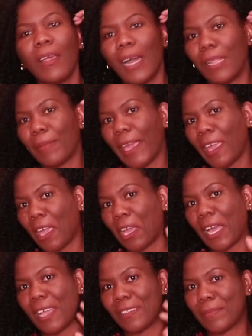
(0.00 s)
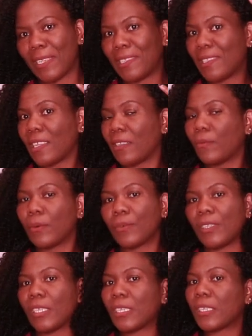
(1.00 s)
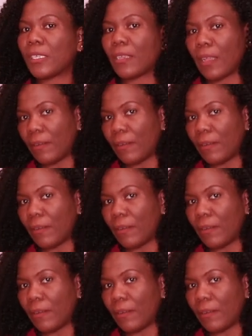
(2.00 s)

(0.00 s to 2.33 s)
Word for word: And my hair, guys, my sister the one who did it.